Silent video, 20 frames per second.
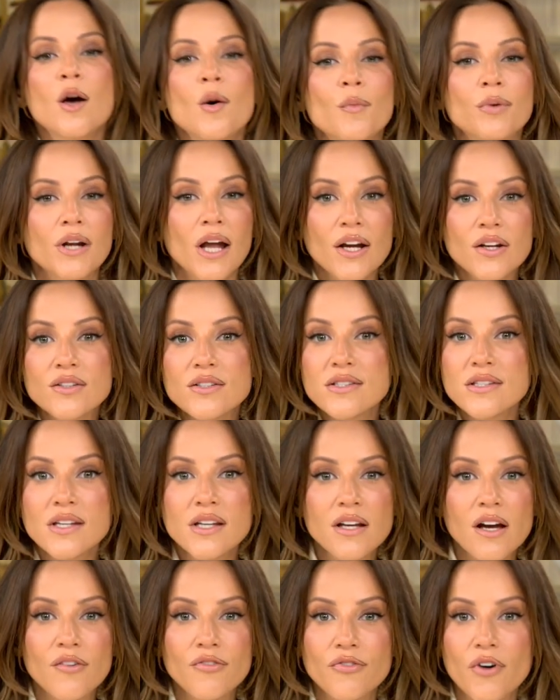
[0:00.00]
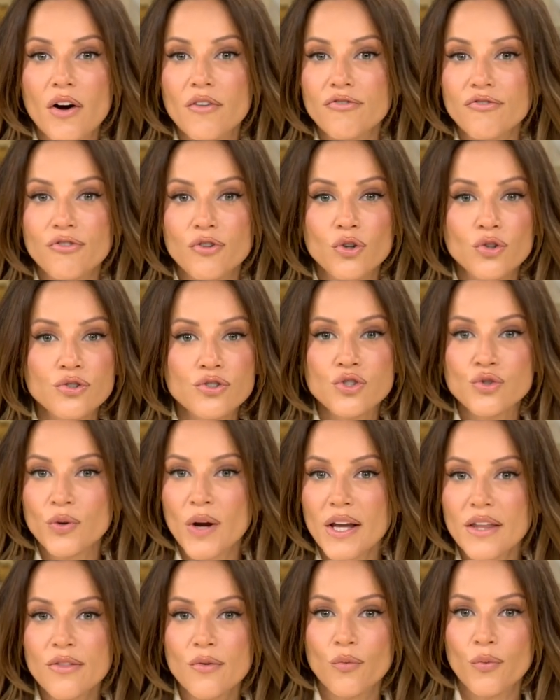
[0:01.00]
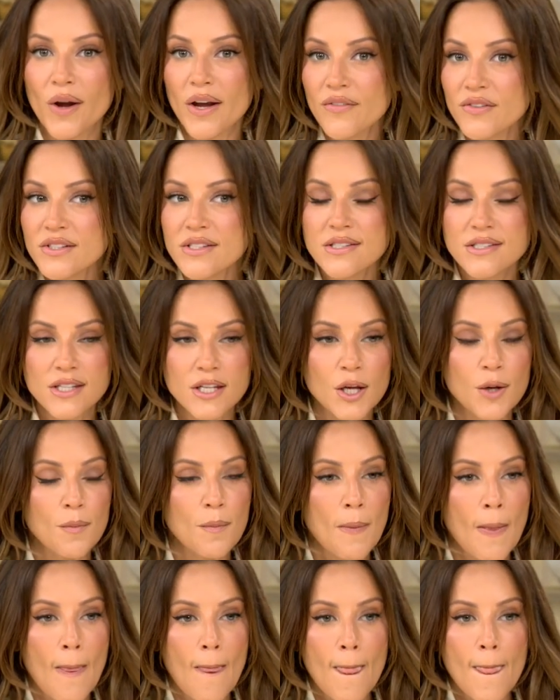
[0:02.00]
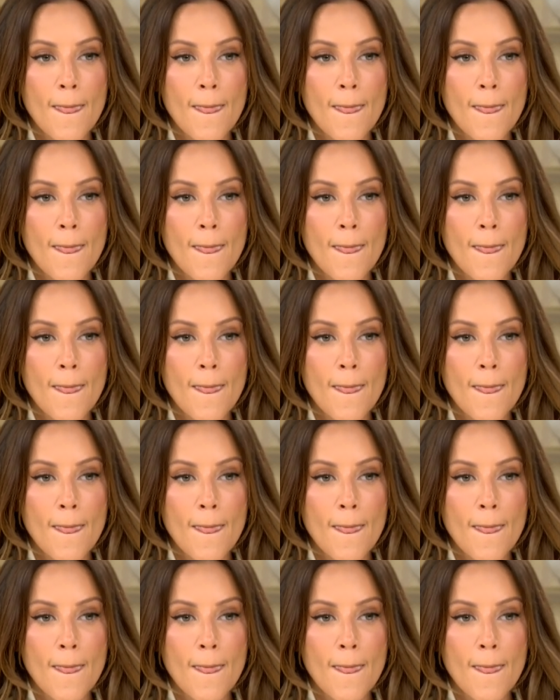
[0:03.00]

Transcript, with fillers: But I could see a, a full strength Ravens team